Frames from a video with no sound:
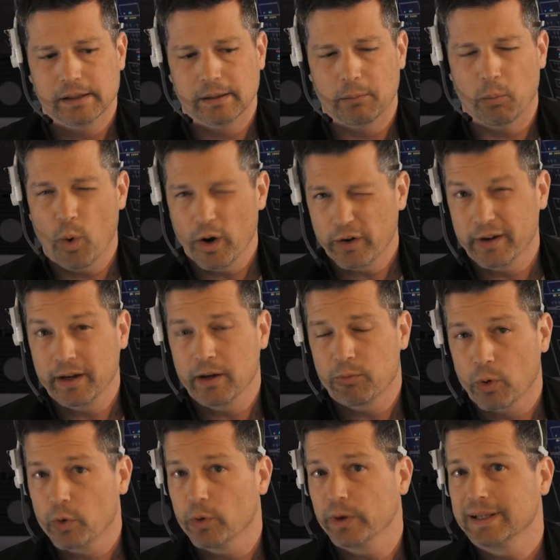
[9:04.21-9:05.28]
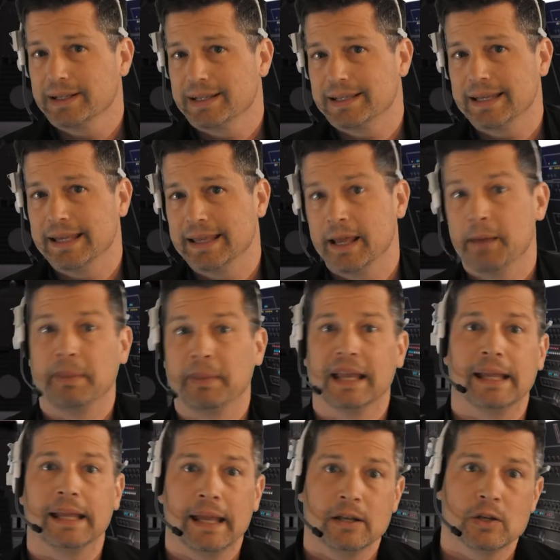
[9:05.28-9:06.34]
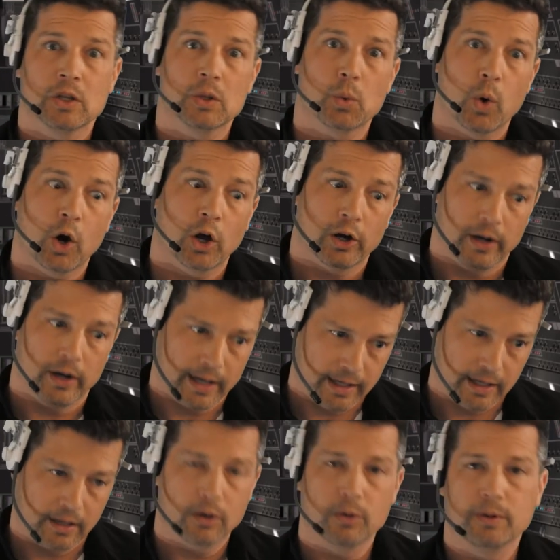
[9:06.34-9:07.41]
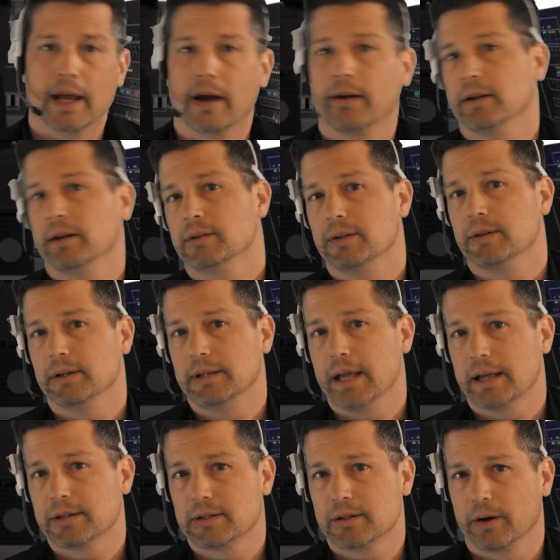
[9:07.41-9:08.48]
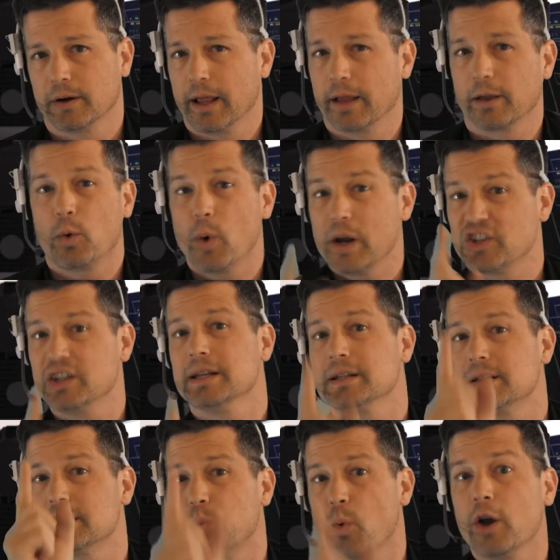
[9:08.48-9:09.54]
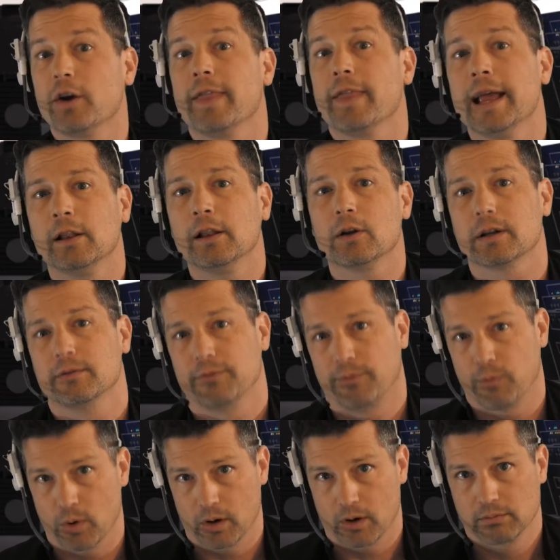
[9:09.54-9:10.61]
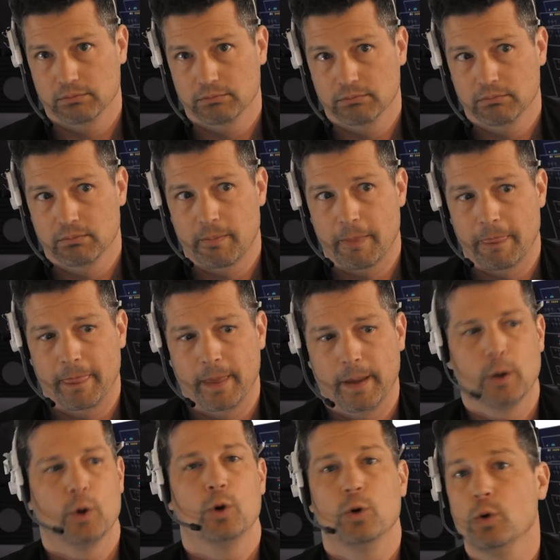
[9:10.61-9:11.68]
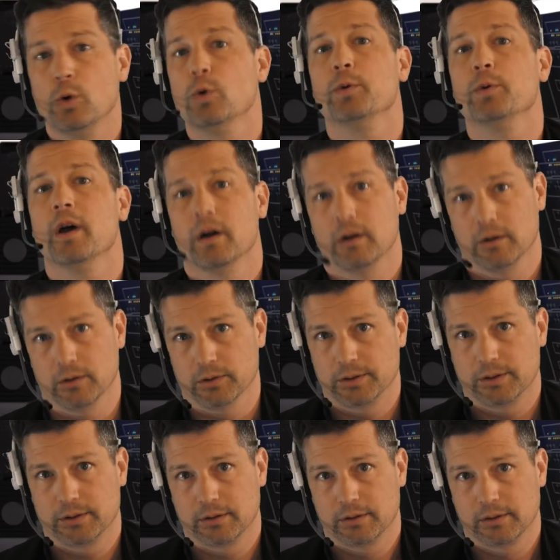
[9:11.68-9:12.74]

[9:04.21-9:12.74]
wondering if we're going to see them get into the water and then go down into the Death Star. Now the question is what are they looking for? Who knows?